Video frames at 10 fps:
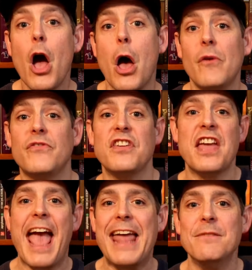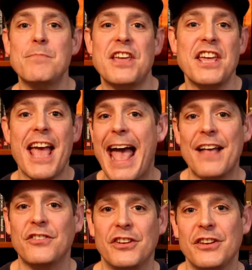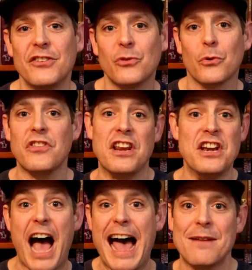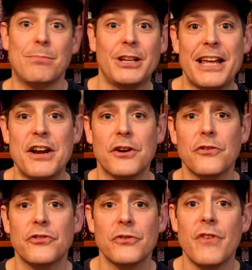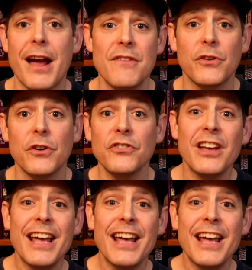of the NPSs or the non-player survivors,